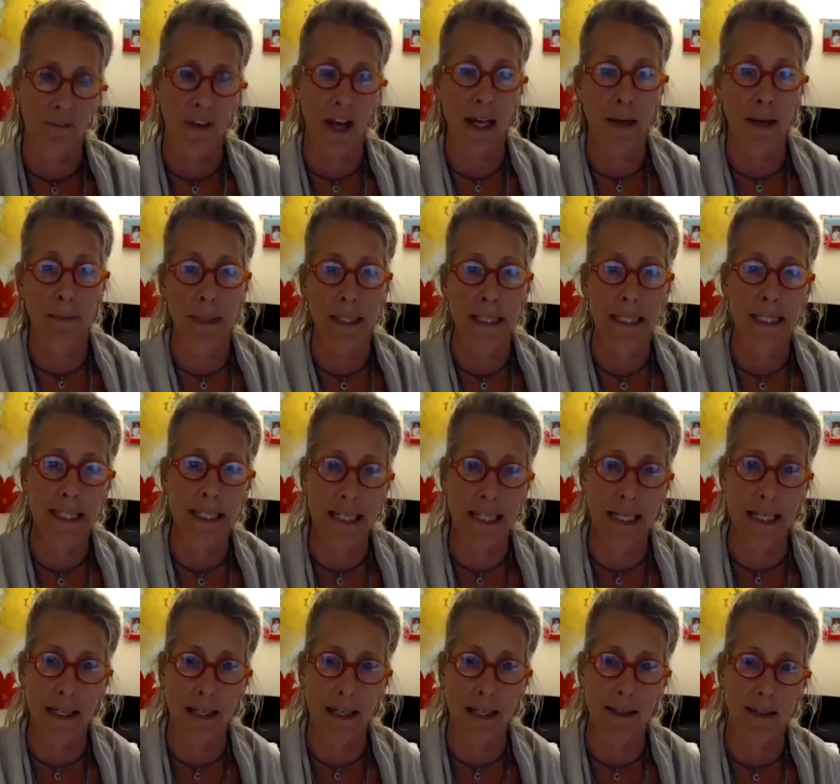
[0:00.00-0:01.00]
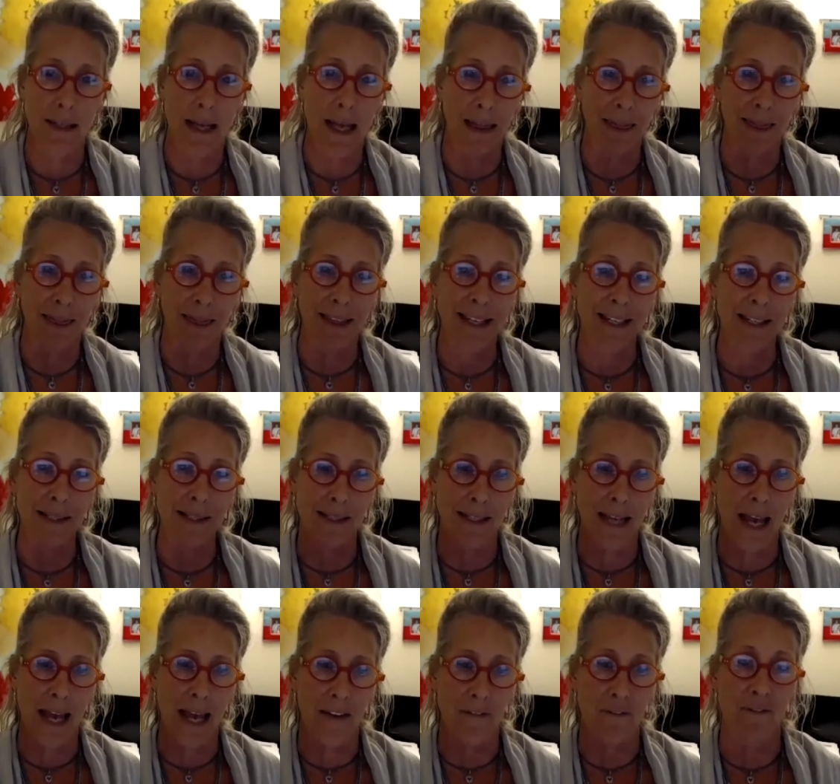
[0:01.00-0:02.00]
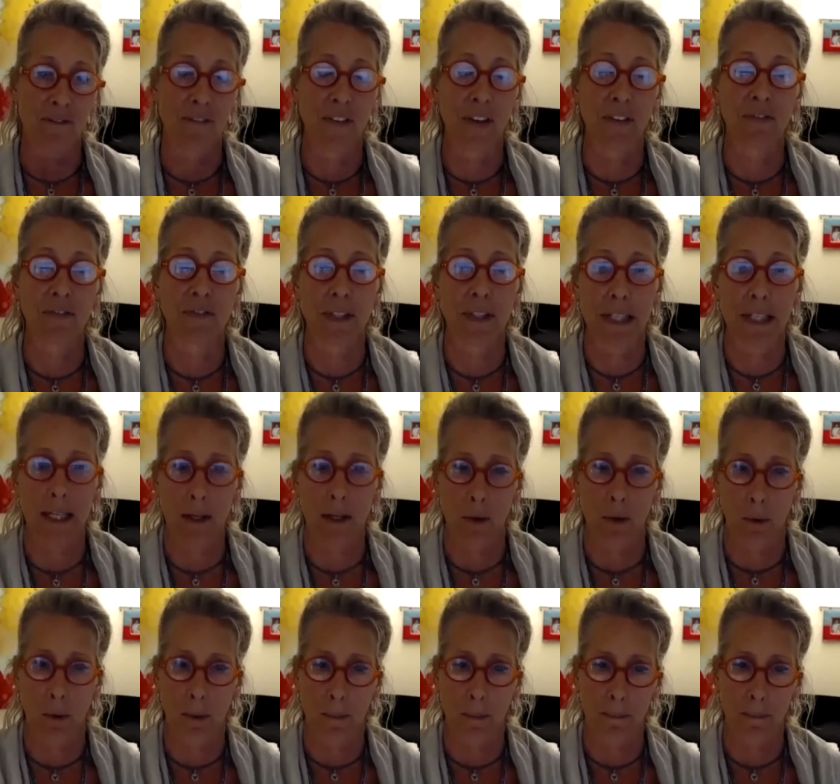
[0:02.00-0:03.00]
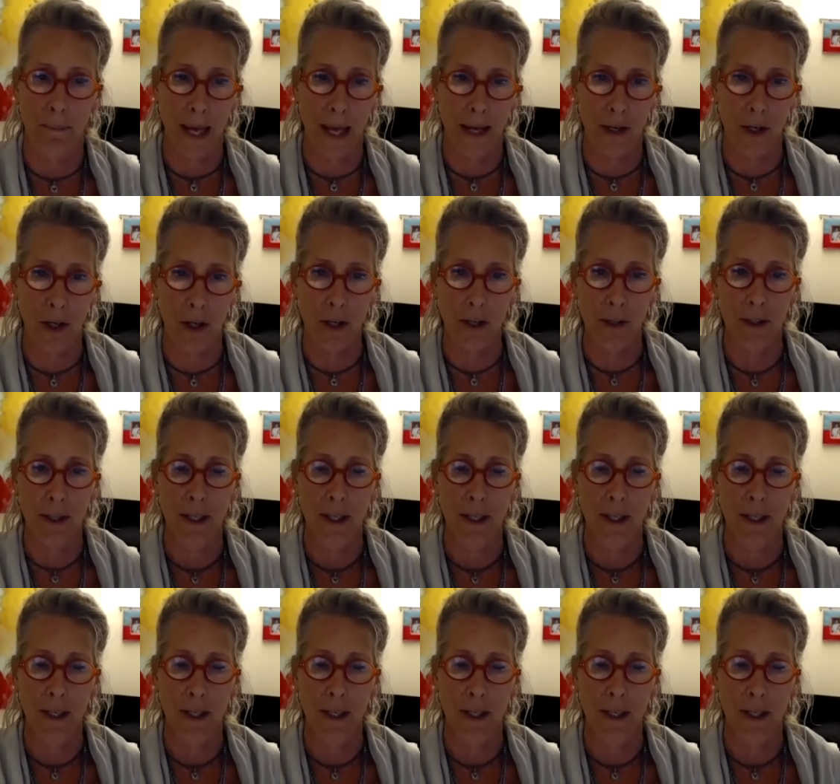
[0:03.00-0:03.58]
vitamin D is at least at 50 or better.